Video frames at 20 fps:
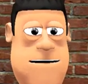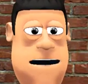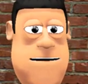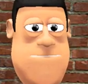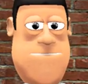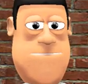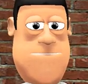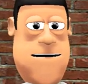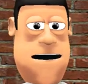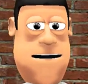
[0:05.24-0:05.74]
get
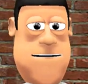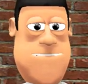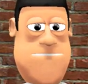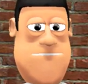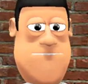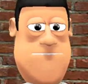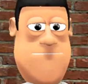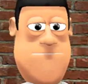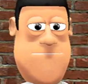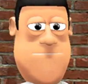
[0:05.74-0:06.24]

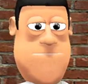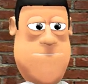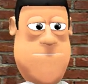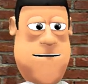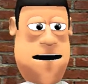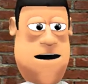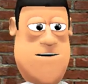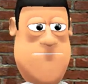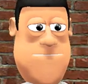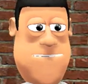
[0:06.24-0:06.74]
started.
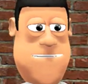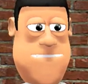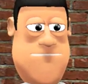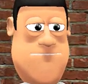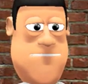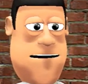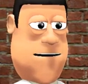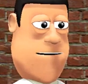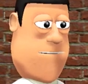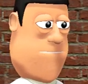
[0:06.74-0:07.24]
Top ten.
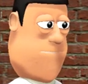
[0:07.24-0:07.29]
